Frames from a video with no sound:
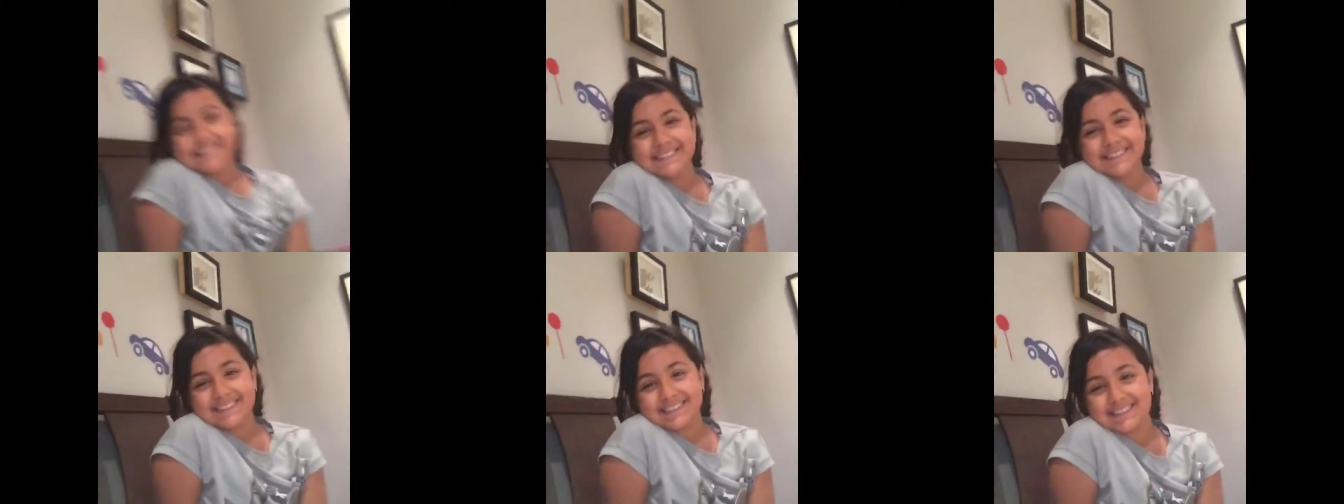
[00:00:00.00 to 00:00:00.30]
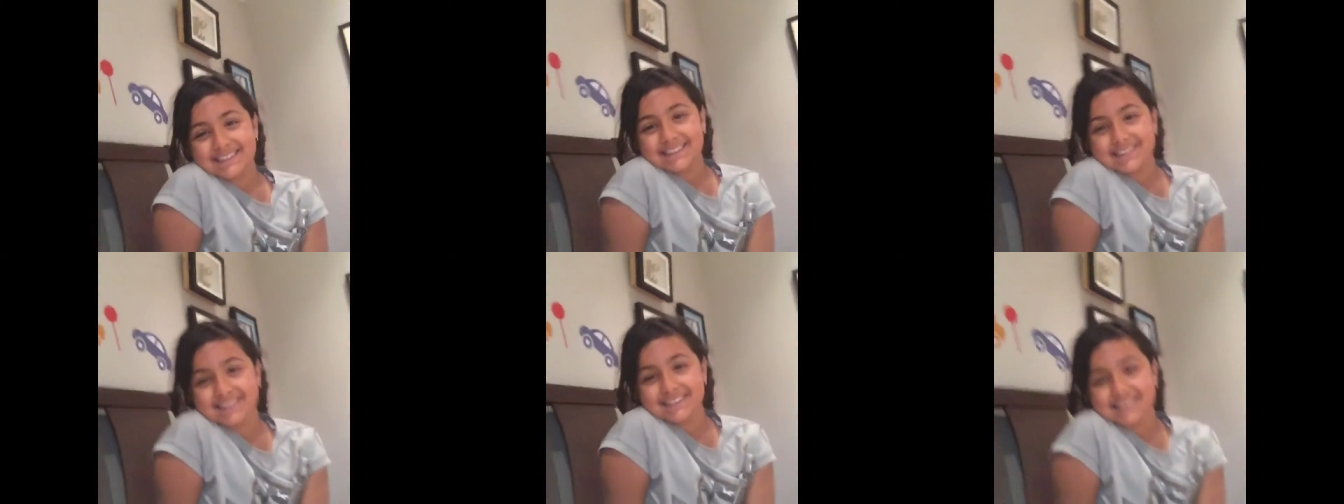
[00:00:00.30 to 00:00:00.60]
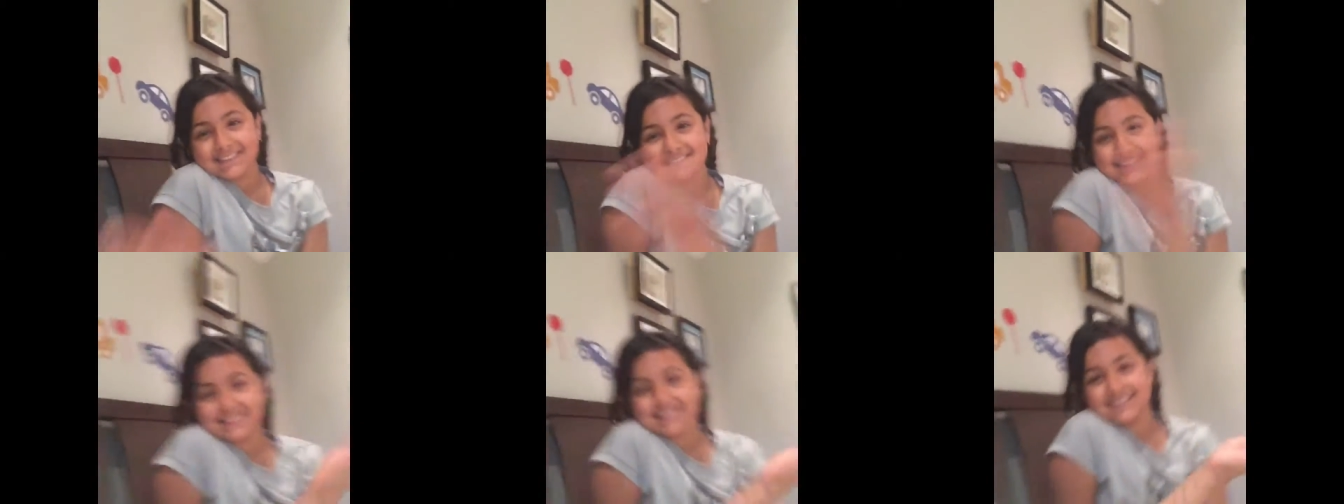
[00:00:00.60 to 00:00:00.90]
from
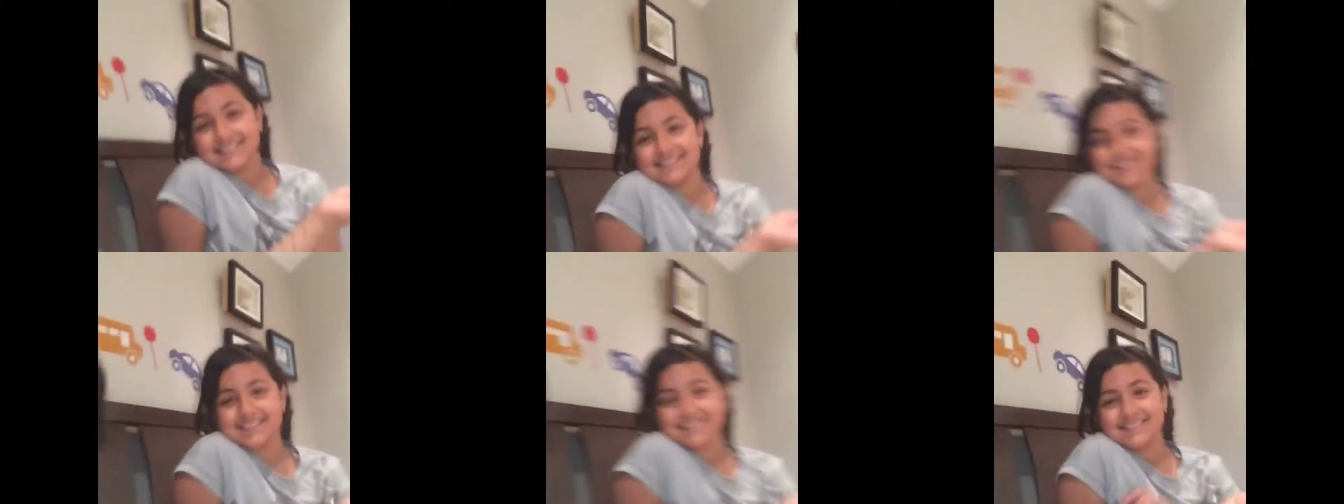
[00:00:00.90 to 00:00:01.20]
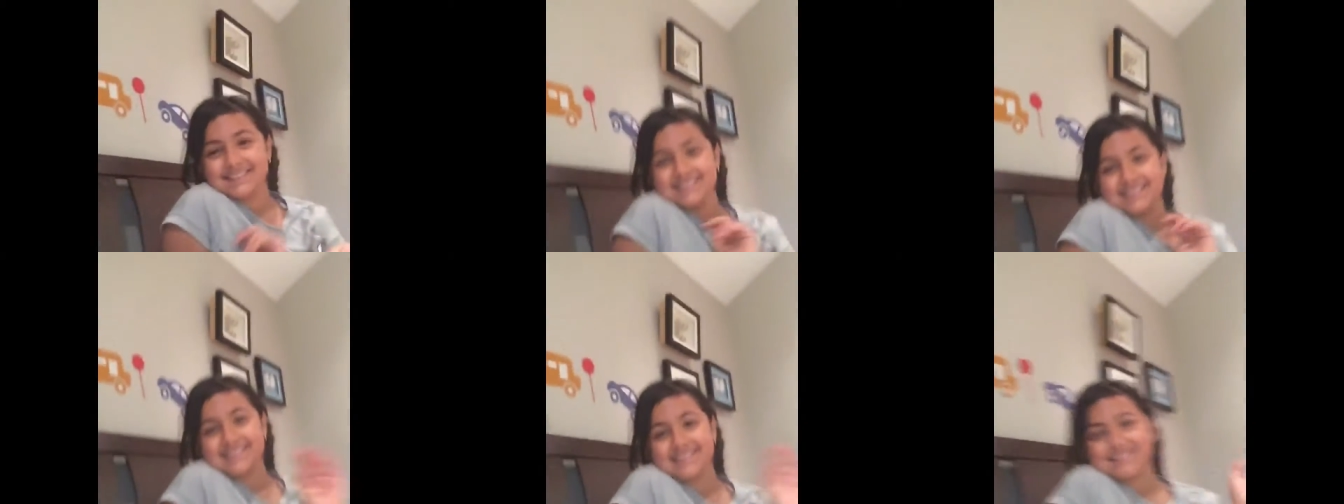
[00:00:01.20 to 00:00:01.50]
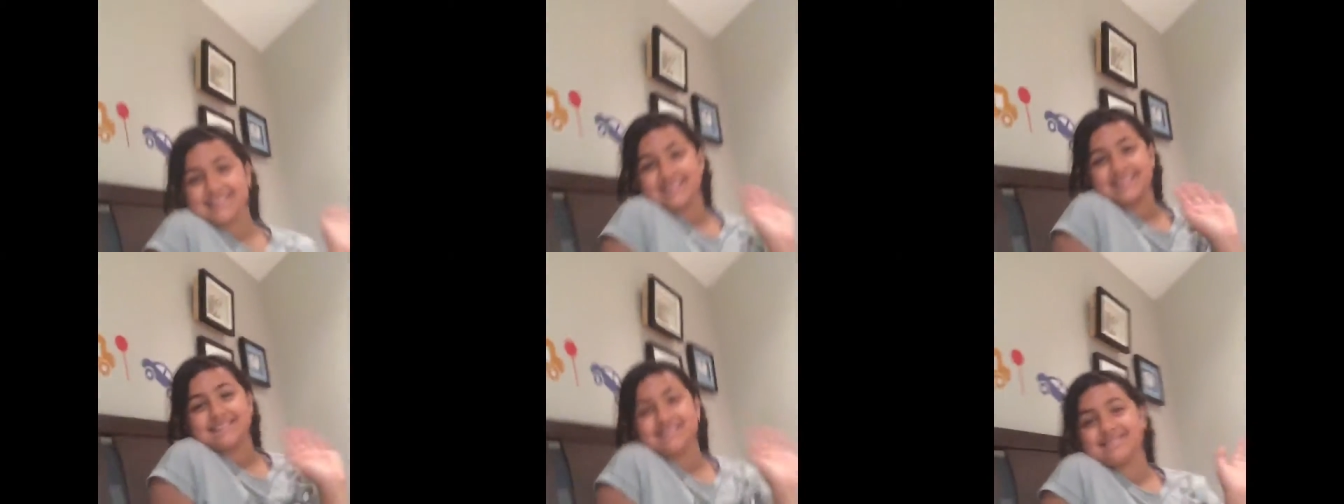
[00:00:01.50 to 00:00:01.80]
Toronto. Say hello
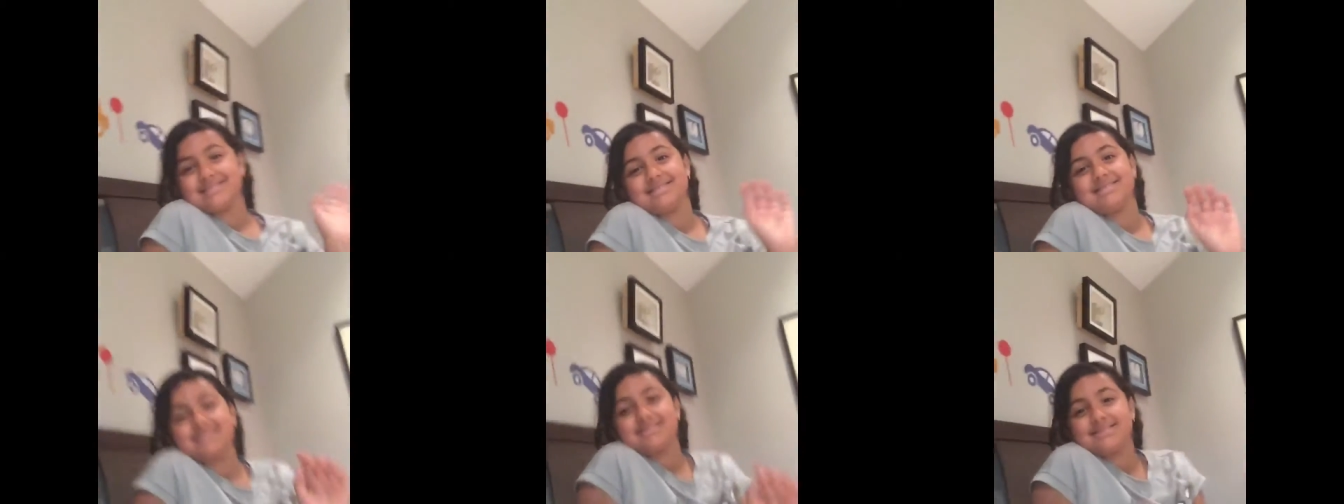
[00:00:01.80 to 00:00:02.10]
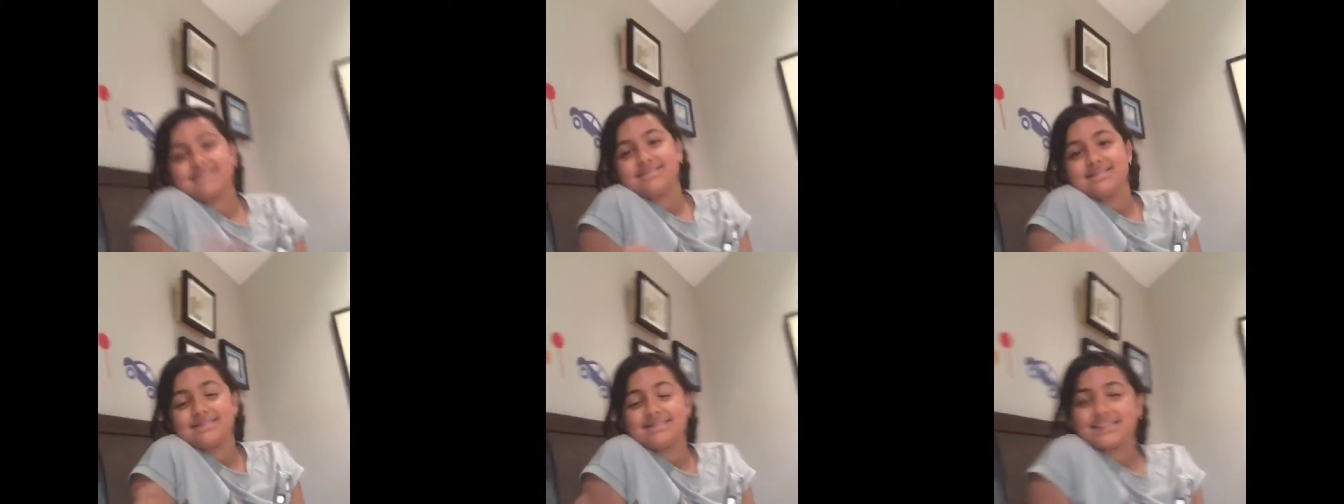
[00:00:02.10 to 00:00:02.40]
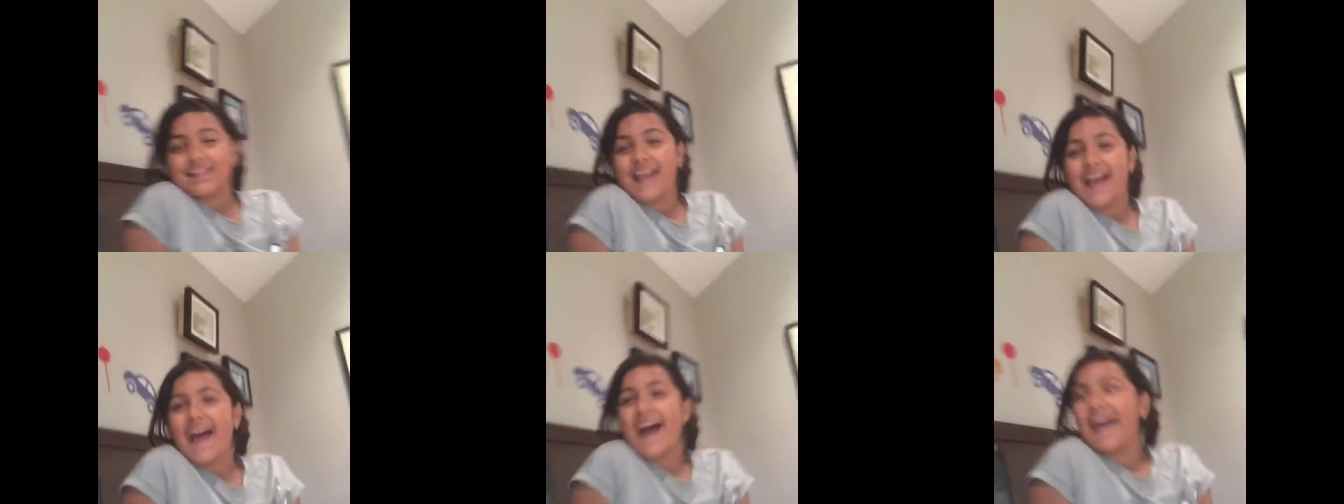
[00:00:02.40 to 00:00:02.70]
to Thea.
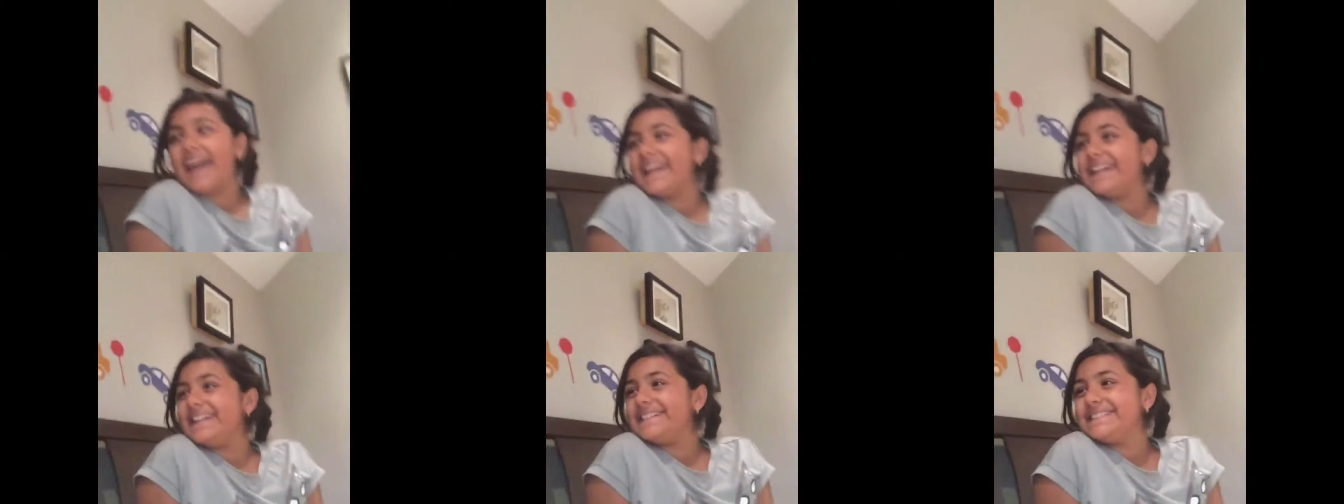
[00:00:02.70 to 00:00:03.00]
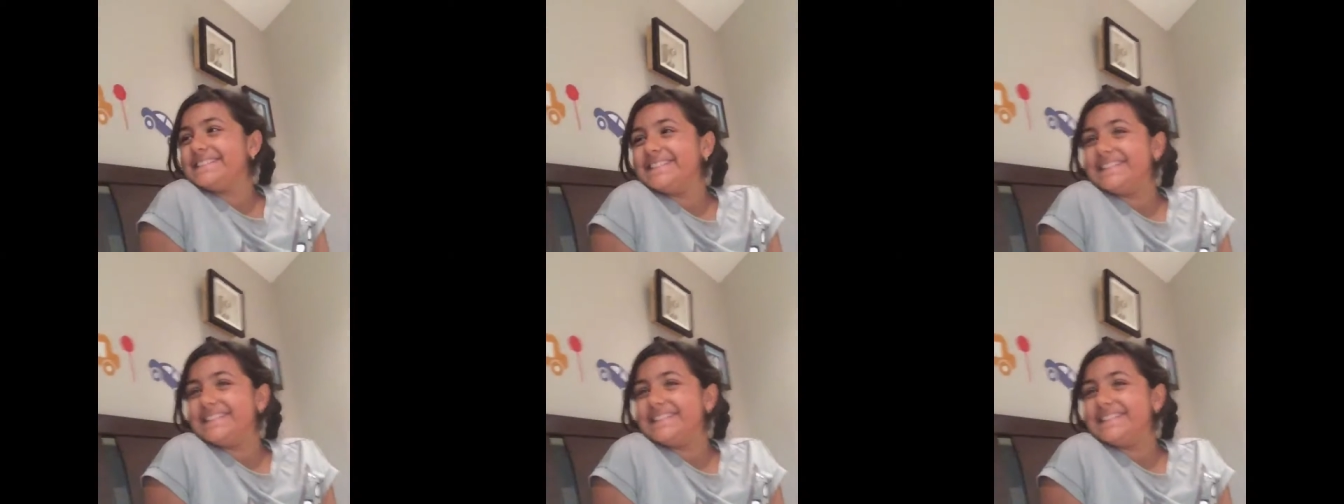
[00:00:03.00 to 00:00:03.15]
Hi.